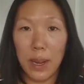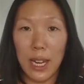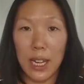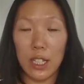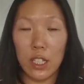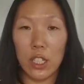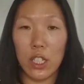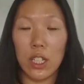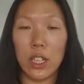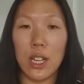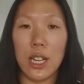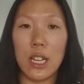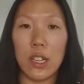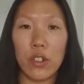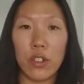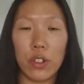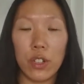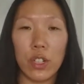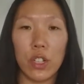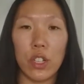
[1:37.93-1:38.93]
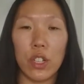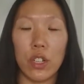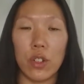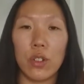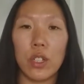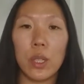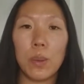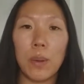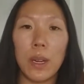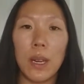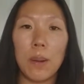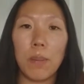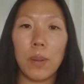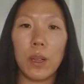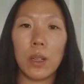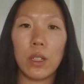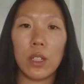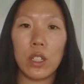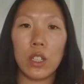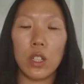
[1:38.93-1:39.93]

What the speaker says: is to introduce people